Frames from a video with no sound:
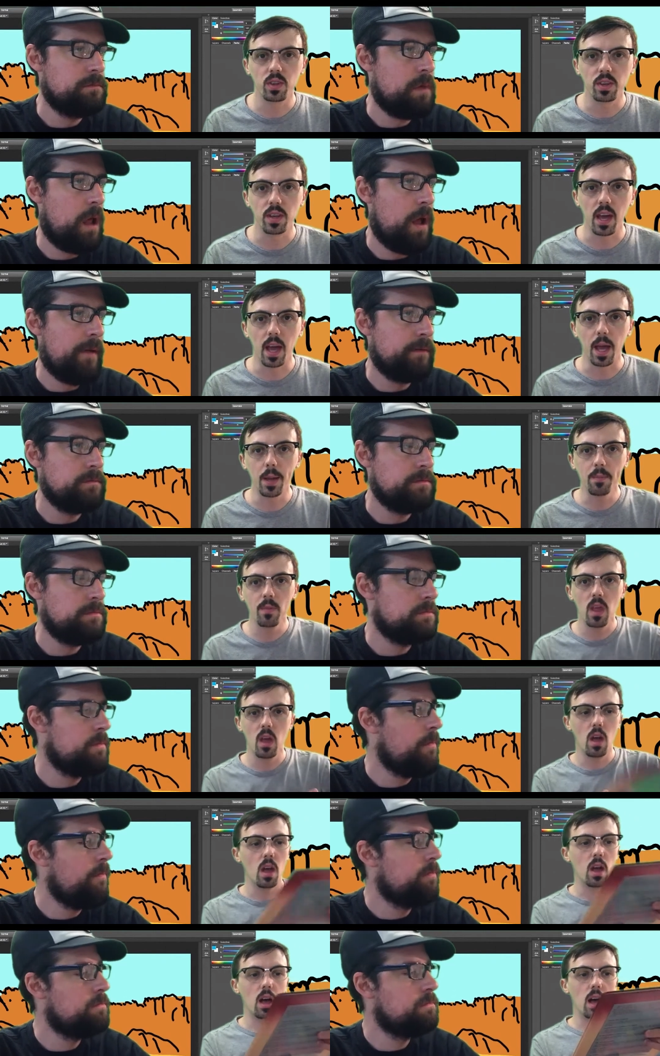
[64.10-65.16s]
Speaker 1: today.
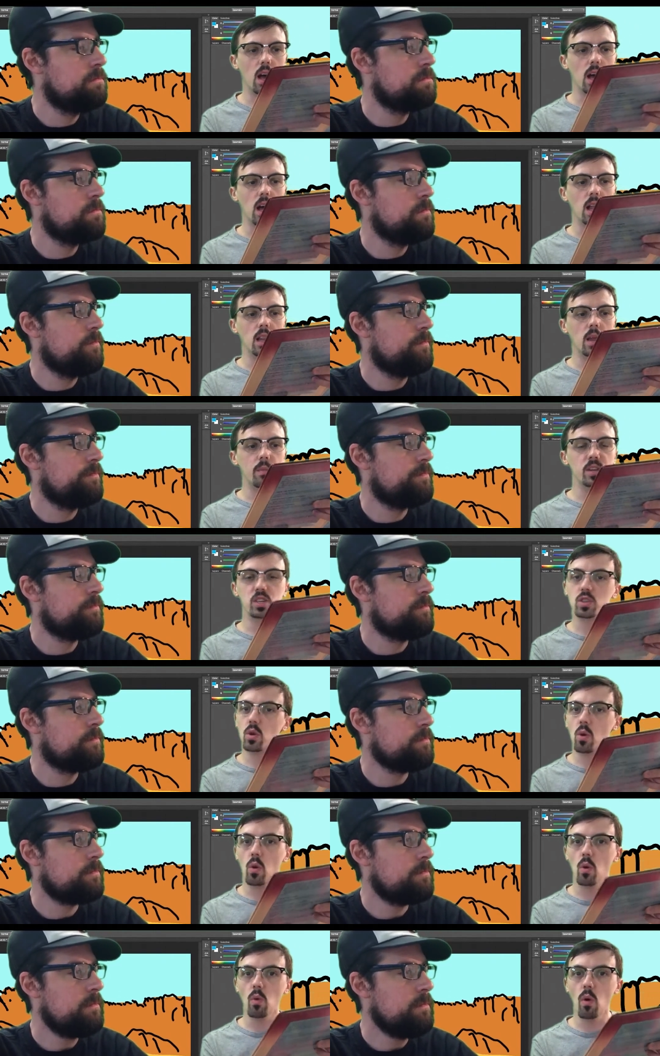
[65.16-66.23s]
Uh, let me just
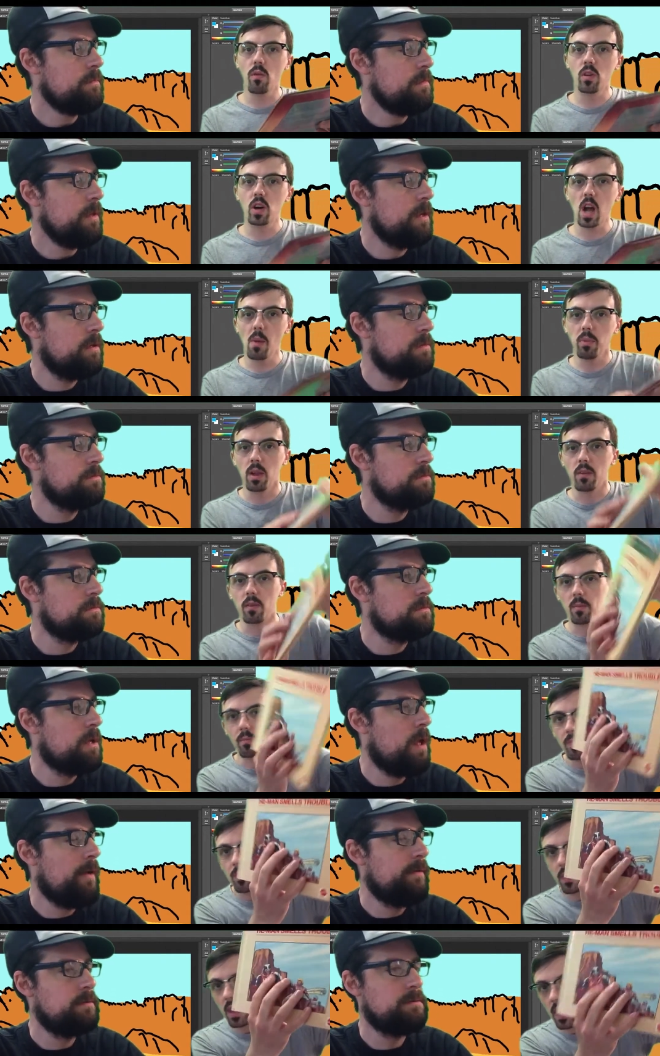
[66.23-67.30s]
go over a couple of them.